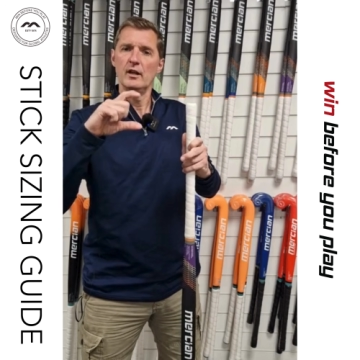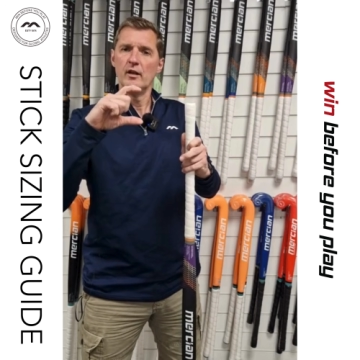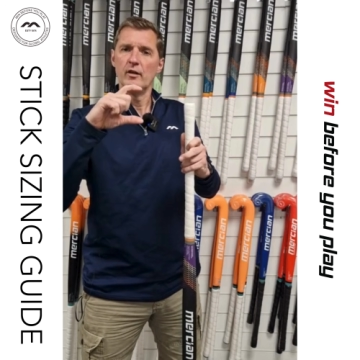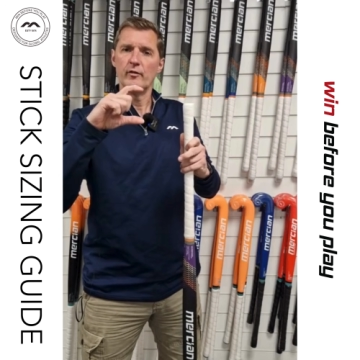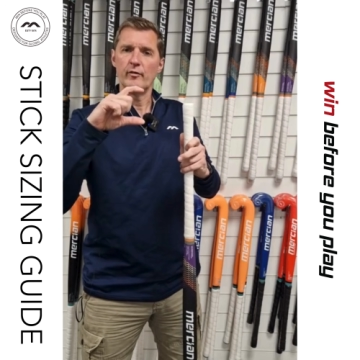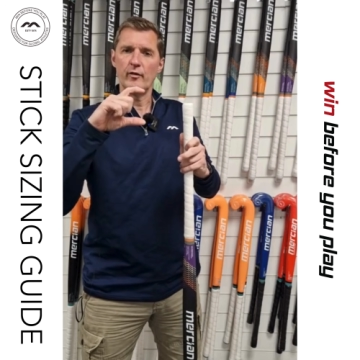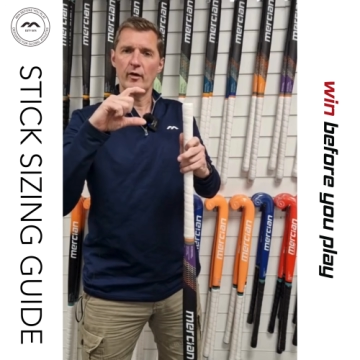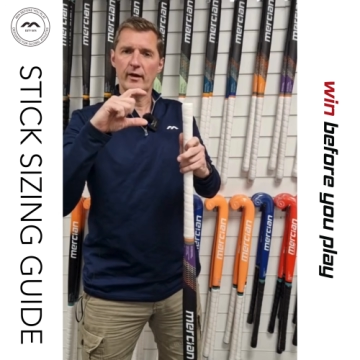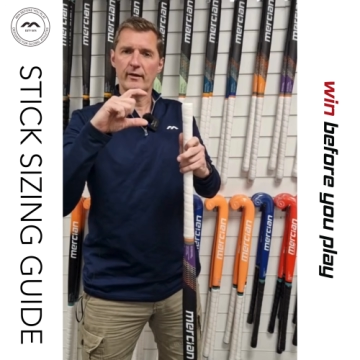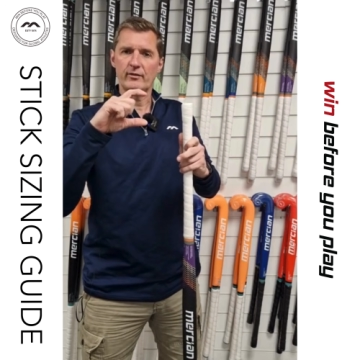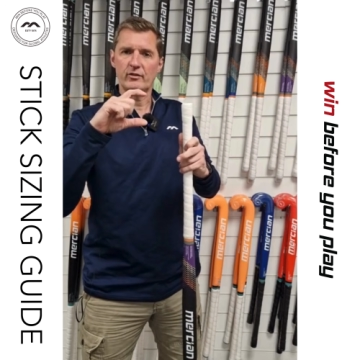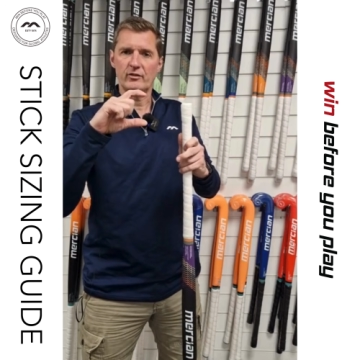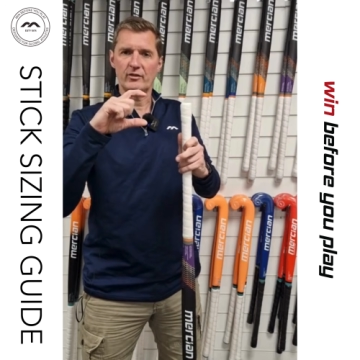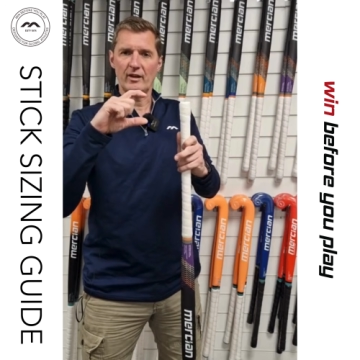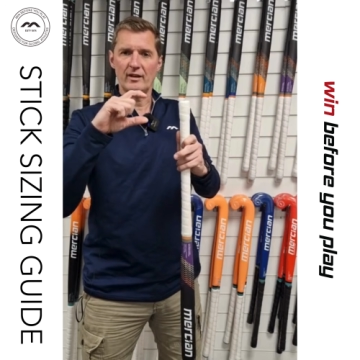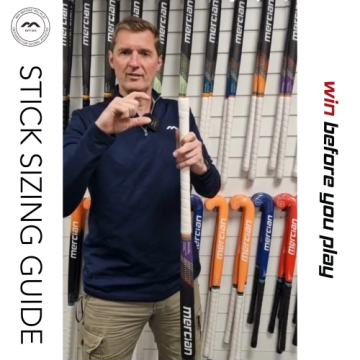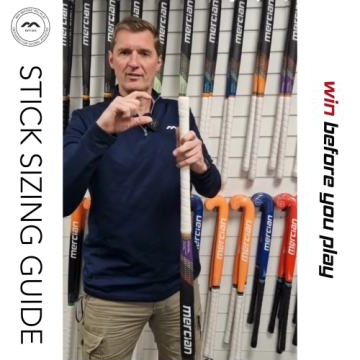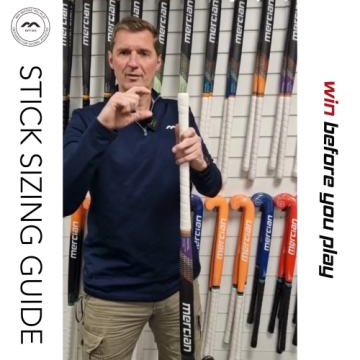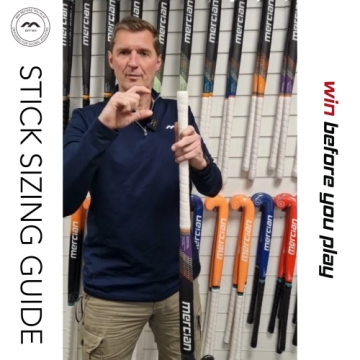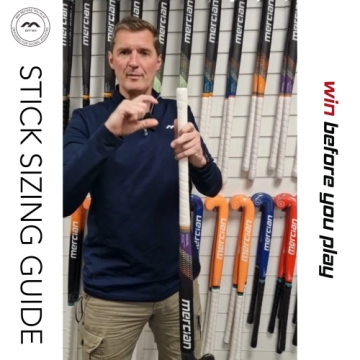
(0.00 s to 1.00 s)

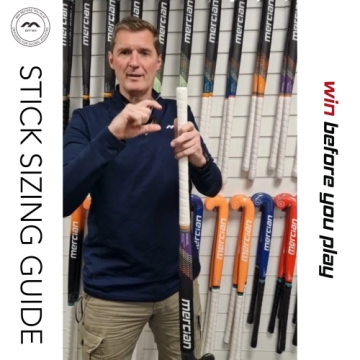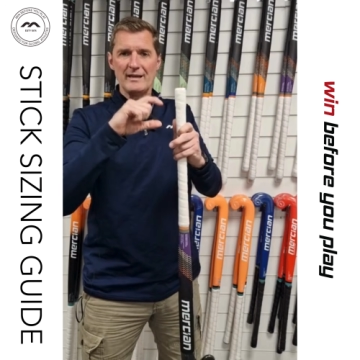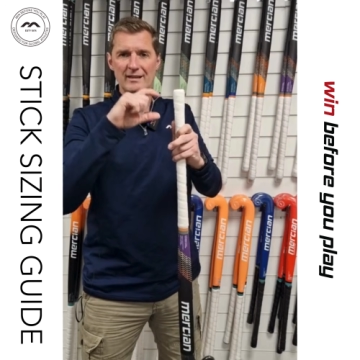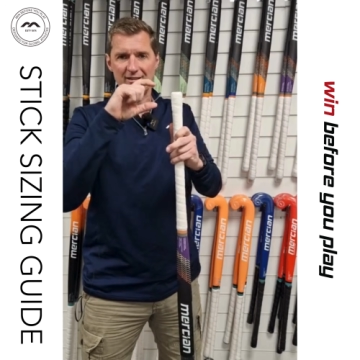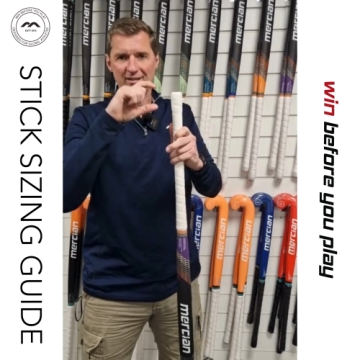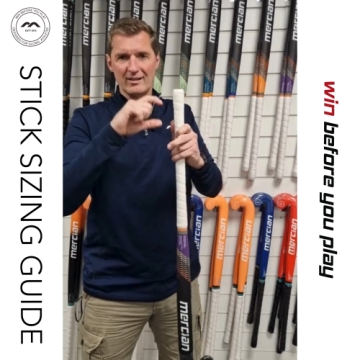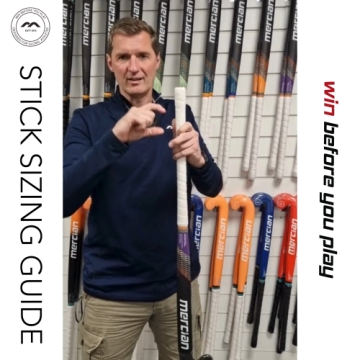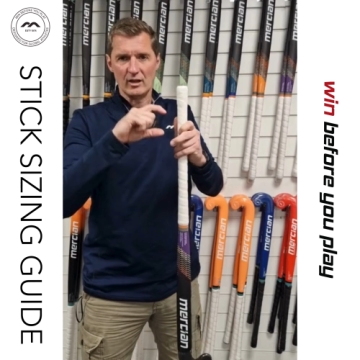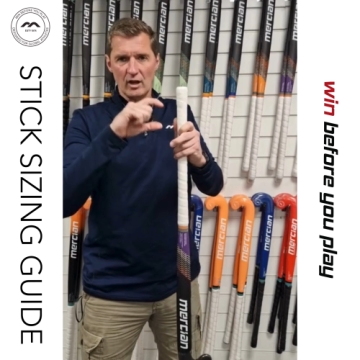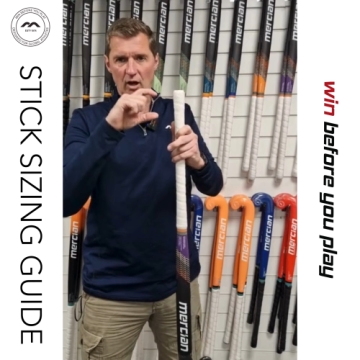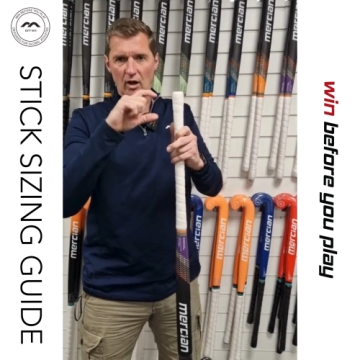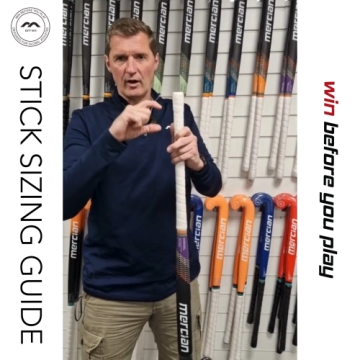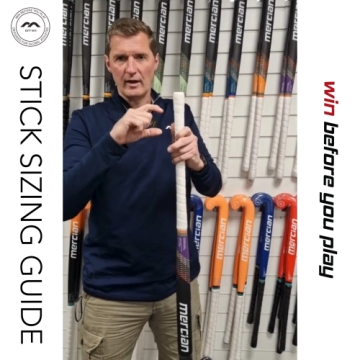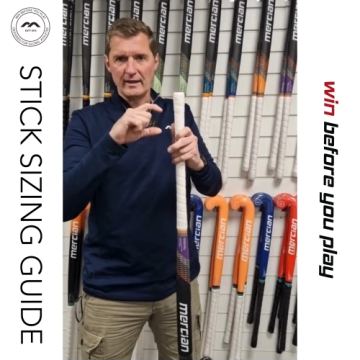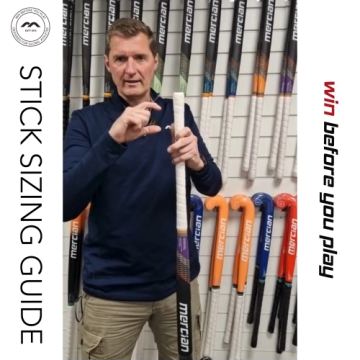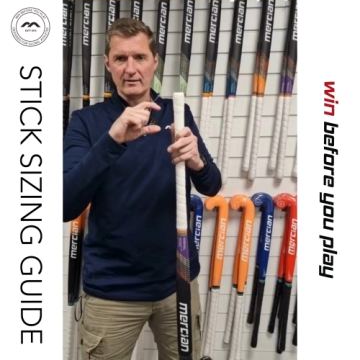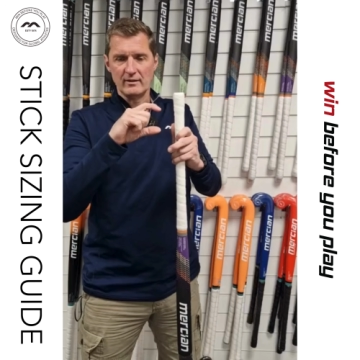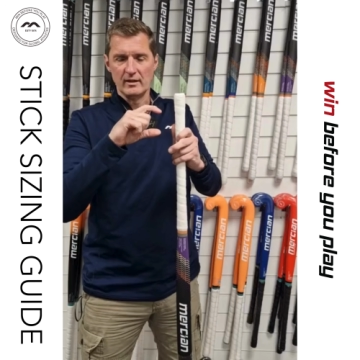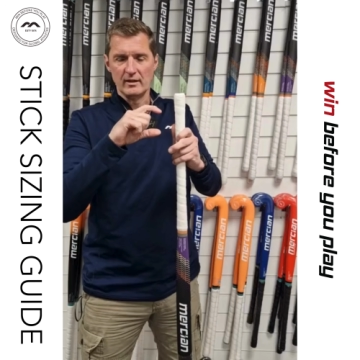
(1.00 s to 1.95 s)
5-centimetre guide.